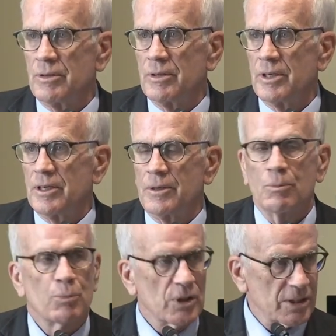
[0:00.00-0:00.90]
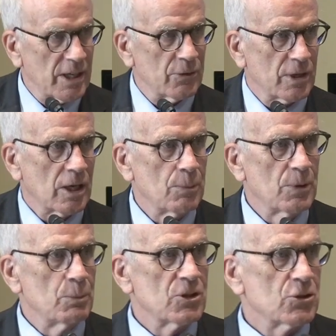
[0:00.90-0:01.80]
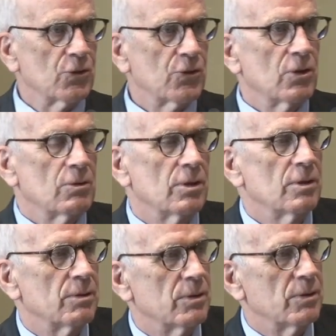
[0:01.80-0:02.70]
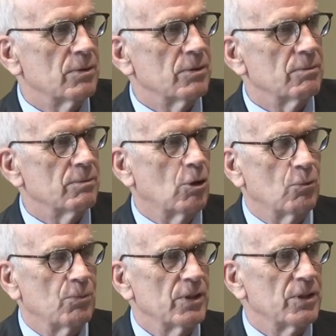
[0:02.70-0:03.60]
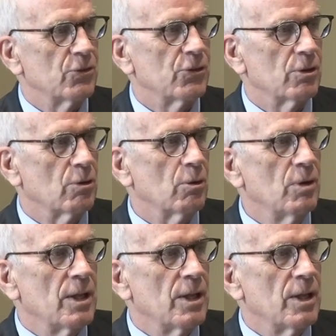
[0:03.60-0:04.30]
uh, bring down the carbon emissions, hopefully to zero.